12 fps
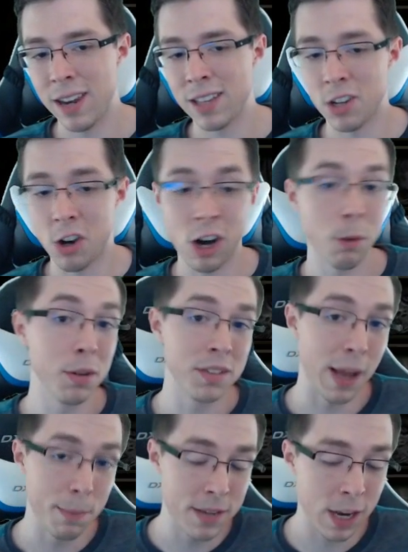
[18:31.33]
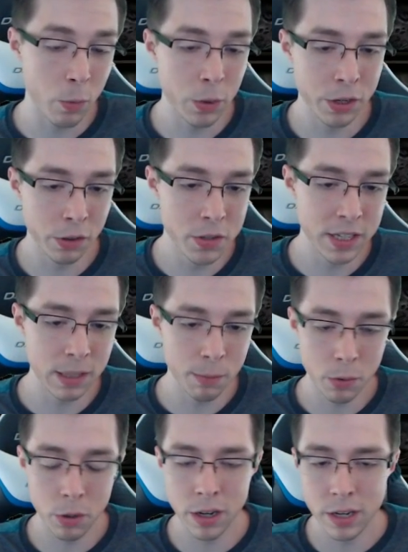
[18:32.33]
It's a horrible top deck when you're losing the
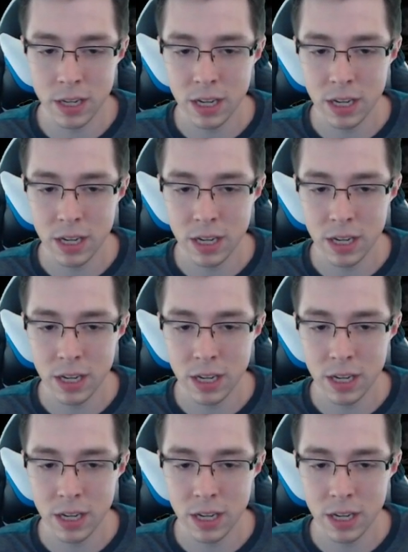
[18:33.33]
board.